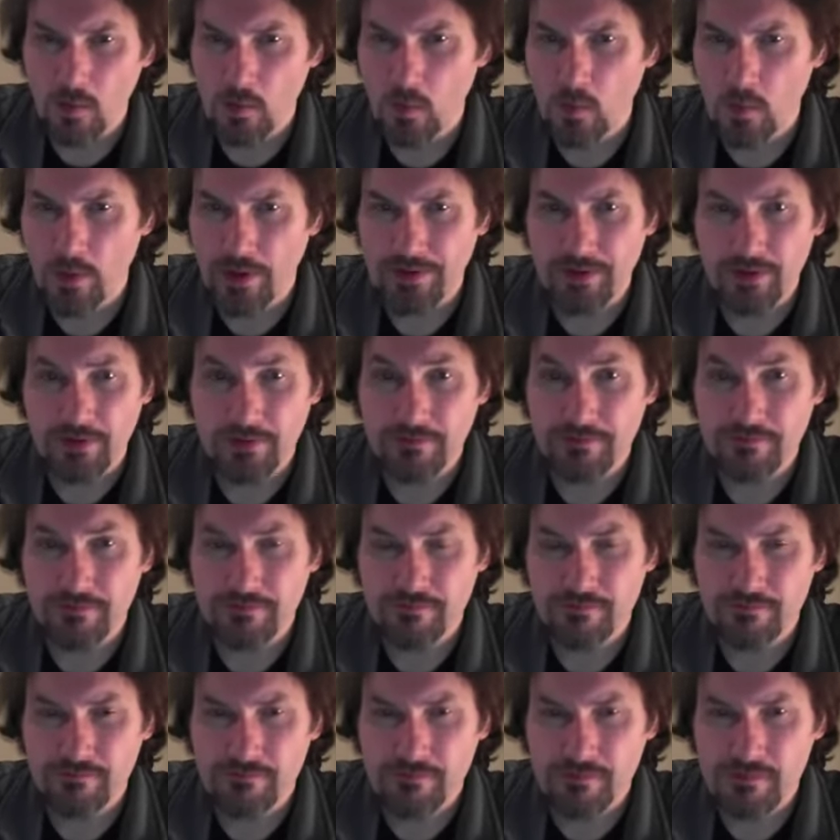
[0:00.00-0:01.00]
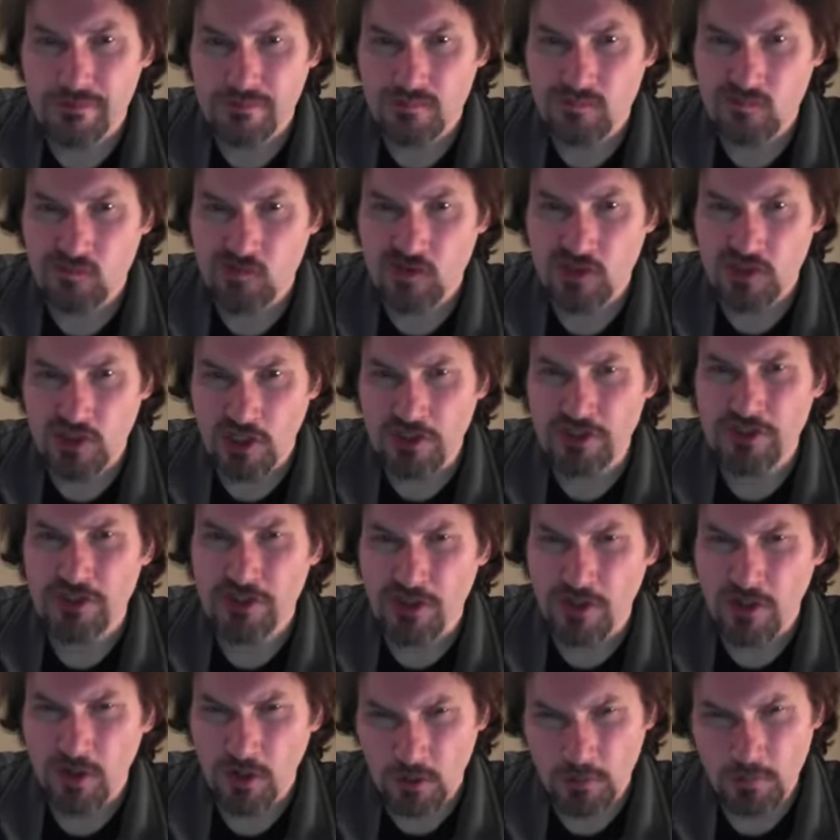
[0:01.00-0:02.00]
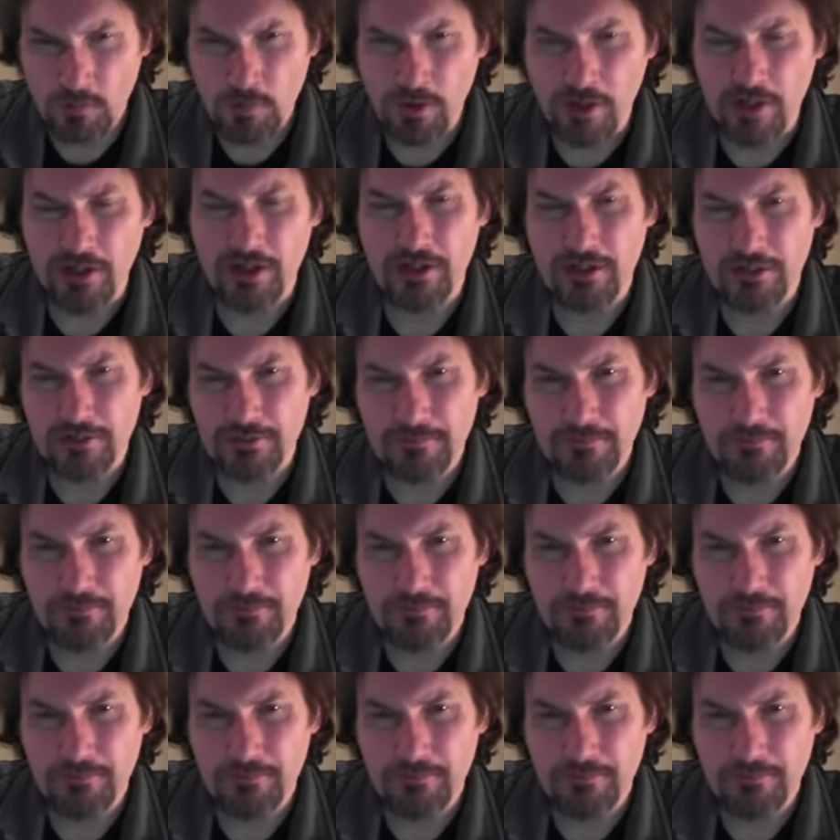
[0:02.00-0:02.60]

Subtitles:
where you've done your homework